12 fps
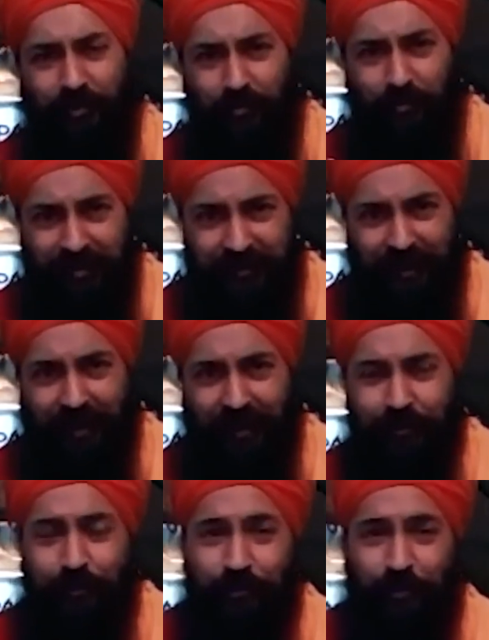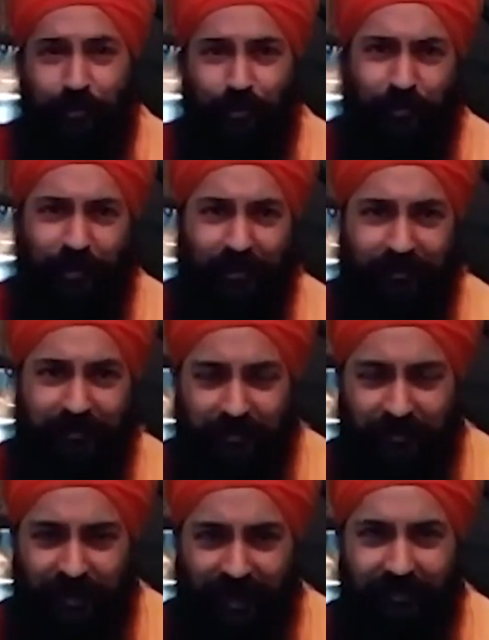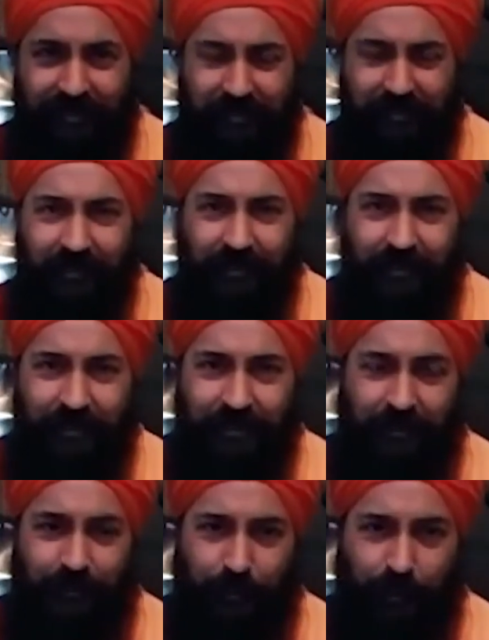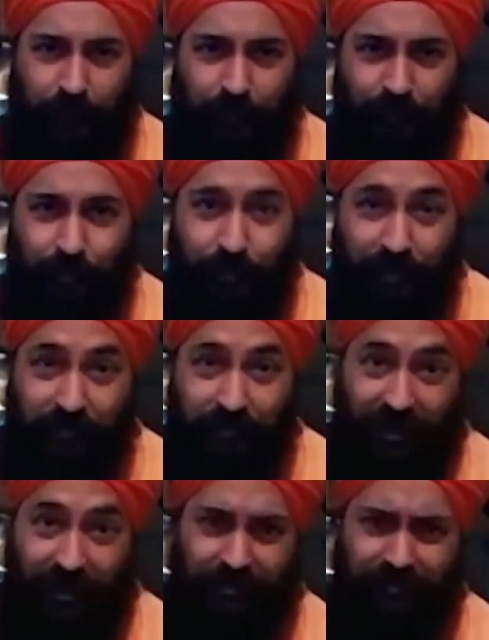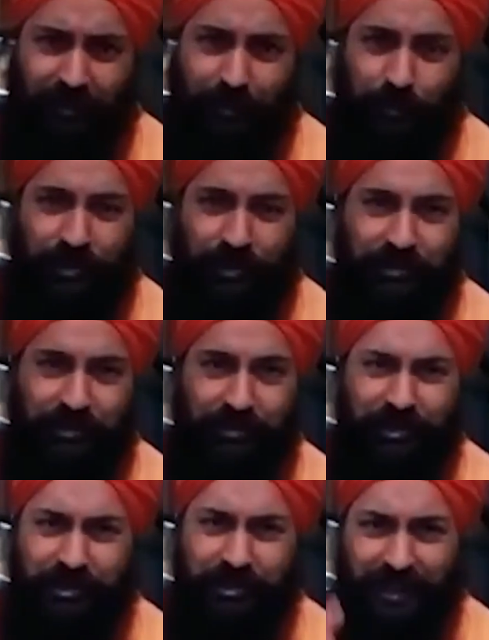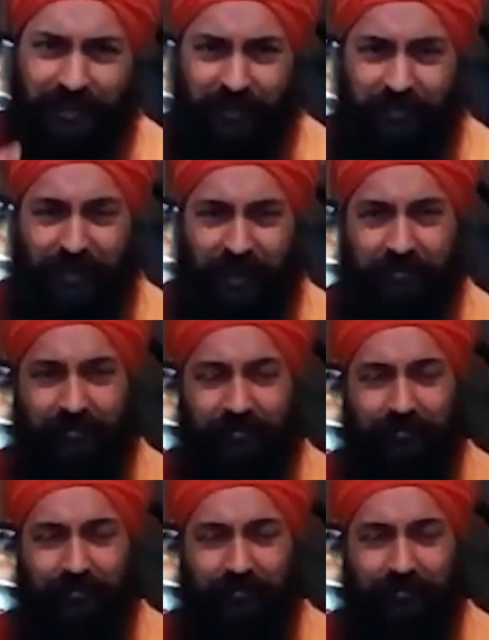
of my tongue, to the blooming of the flower, to the wave of the oceans. She's everywhere.